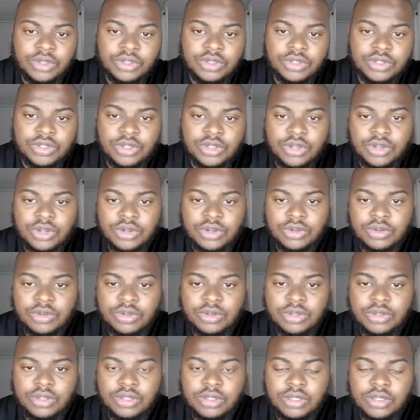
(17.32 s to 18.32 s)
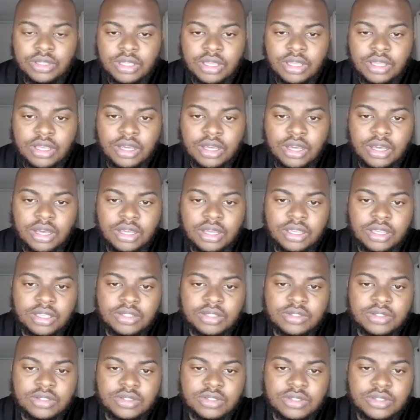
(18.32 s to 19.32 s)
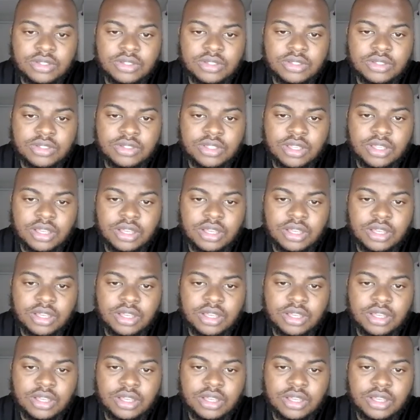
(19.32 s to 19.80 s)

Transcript: So there are instances,